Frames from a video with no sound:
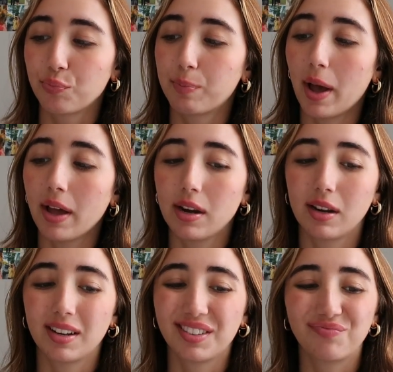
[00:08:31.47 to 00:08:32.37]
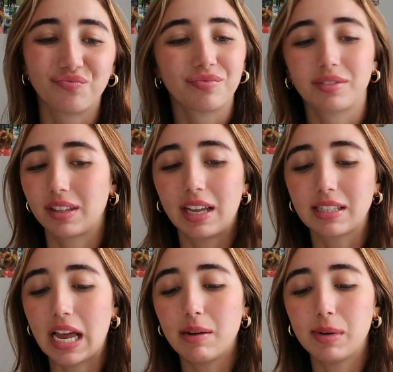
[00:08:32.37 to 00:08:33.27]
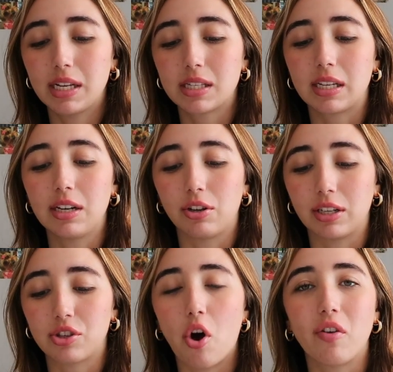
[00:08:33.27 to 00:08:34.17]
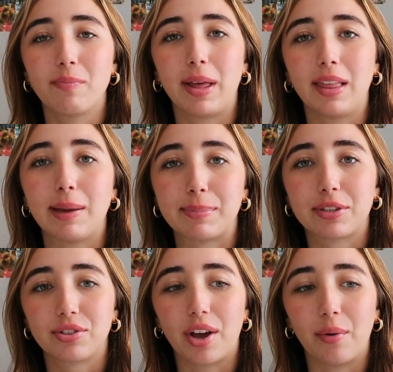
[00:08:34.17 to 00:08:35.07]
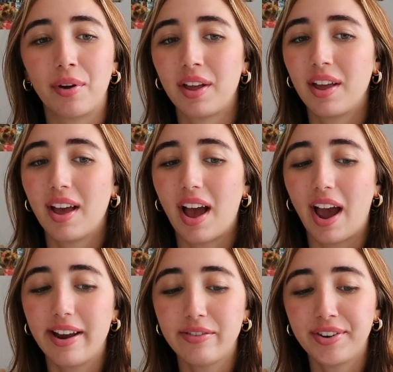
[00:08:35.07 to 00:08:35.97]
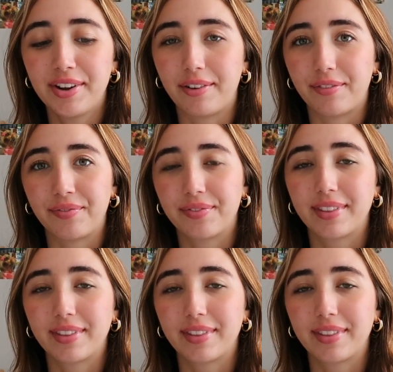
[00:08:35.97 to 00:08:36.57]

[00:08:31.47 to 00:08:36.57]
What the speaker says: But like 10 minutes later, it's off my lips. So I don't know.